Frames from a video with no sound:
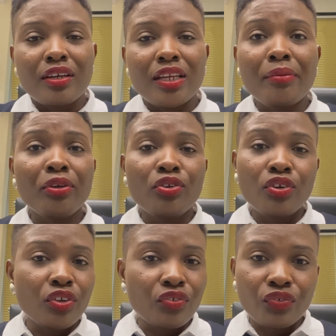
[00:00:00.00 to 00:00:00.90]
Let me know
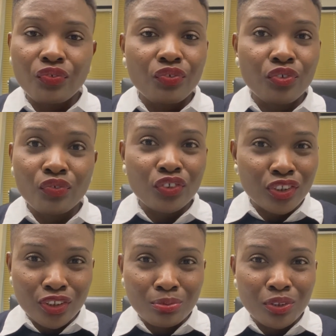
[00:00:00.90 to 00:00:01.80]
if you've
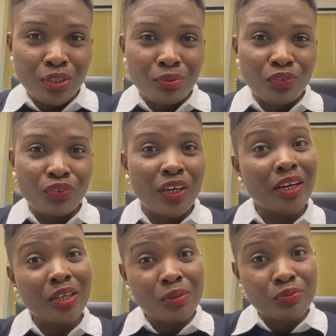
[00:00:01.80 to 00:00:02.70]
used this model before, how
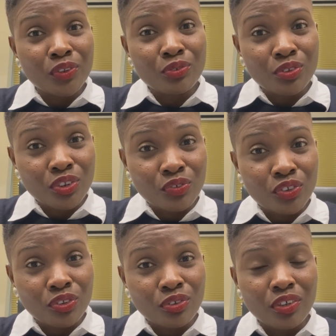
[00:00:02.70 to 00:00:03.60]
helpful it was for
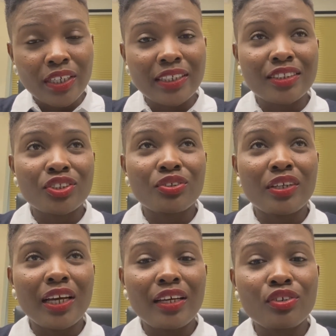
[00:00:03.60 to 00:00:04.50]
your
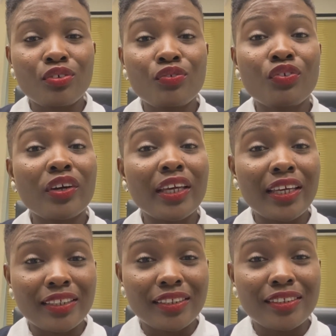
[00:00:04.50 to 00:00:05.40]
organization, and don't
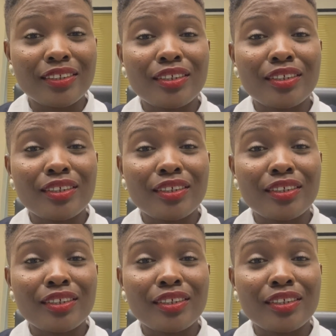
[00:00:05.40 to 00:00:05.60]
forget